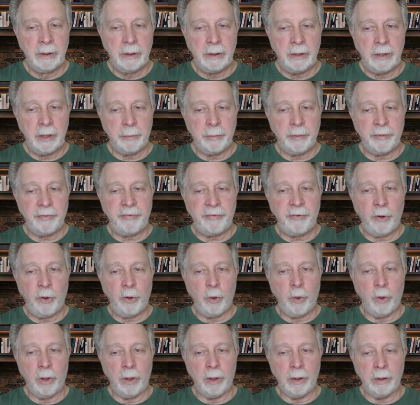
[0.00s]
Number
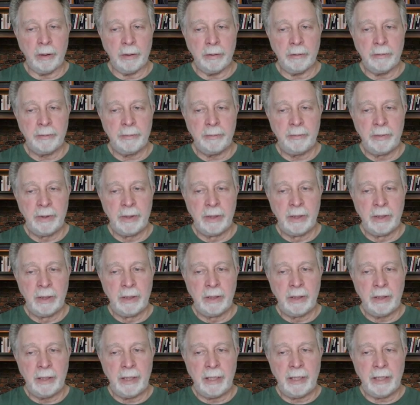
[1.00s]
4,
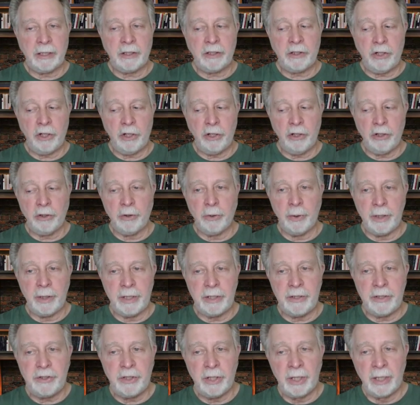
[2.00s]

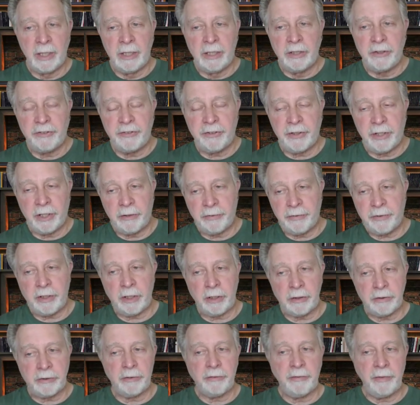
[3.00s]
encourage
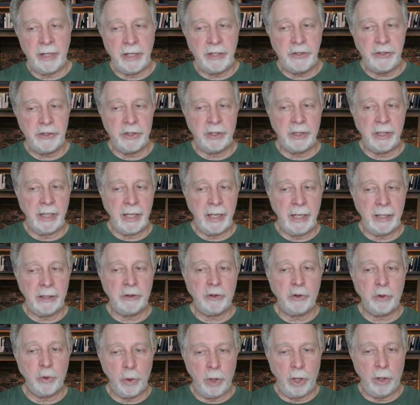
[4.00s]
self-cultivation
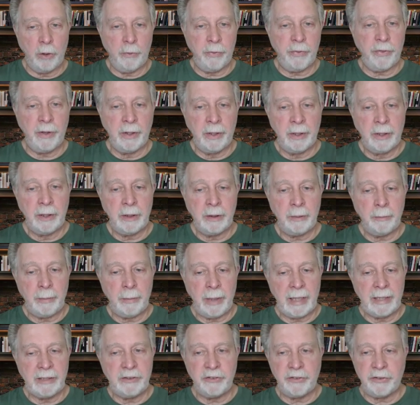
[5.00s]
and growth
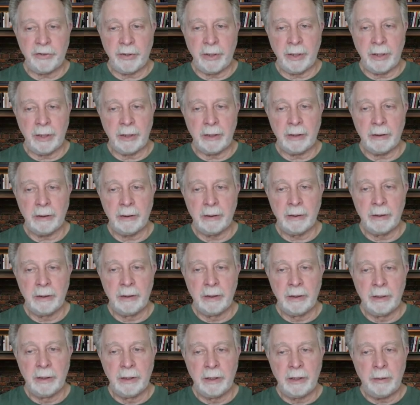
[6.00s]
mindset.
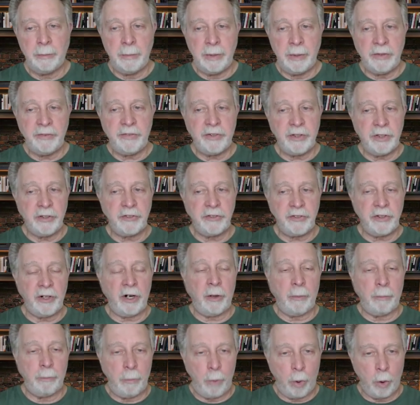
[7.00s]
Mencius
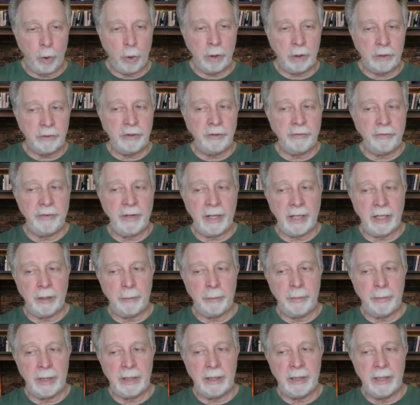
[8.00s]
saw moral
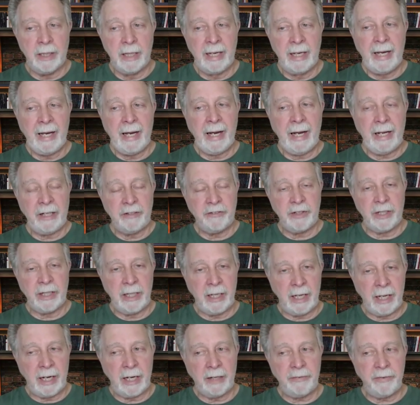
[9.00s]
development as a
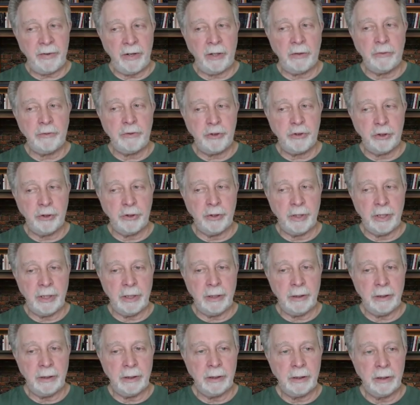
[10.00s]
lifelong
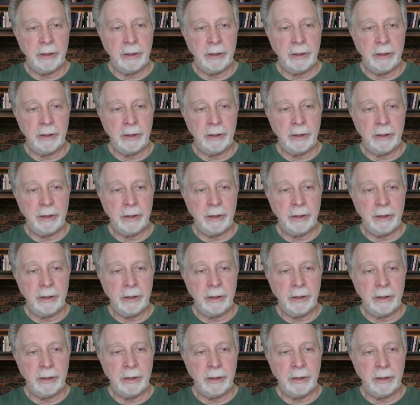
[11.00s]
journey,